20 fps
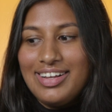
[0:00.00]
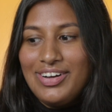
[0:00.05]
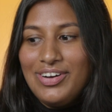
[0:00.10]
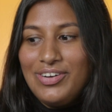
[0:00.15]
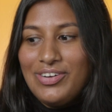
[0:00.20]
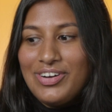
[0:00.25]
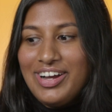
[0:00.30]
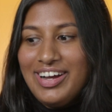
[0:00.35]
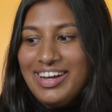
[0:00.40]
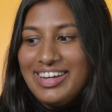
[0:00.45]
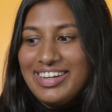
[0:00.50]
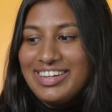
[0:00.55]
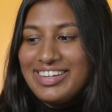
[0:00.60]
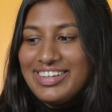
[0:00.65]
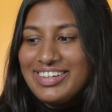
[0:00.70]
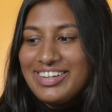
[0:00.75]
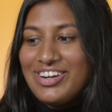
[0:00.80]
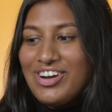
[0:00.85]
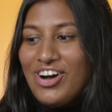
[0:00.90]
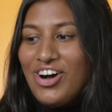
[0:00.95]
Oh God
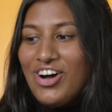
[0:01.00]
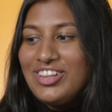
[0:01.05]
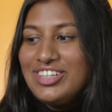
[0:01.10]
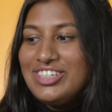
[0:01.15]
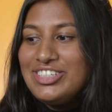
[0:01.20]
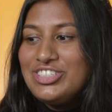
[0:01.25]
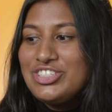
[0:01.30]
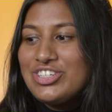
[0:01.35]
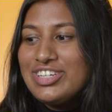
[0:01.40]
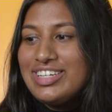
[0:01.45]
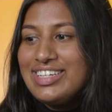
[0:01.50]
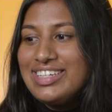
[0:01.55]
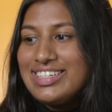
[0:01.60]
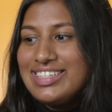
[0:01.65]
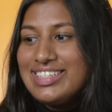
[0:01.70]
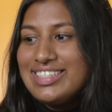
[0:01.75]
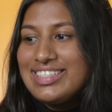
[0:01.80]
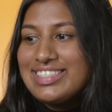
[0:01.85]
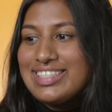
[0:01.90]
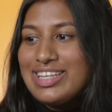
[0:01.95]
college
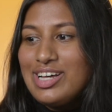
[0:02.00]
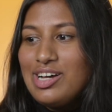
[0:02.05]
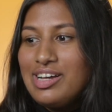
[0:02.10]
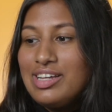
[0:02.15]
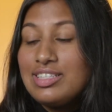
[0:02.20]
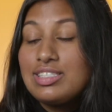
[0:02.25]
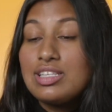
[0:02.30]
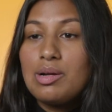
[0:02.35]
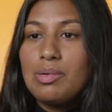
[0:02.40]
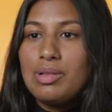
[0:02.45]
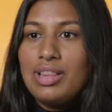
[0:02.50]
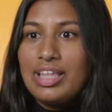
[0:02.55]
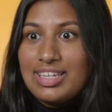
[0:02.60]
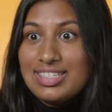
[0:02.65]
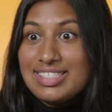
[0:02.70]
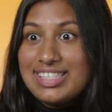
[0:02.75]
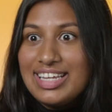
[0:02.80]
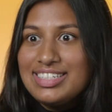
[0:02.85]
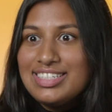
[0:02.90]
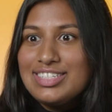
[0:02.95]
is is it like
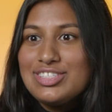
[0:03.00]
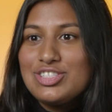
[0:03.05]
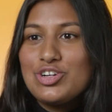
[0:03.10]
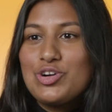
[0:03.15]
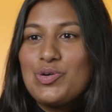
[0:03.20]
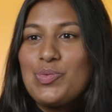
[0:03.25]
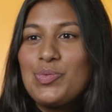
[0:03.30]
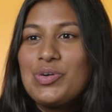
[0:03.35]
a sentence or a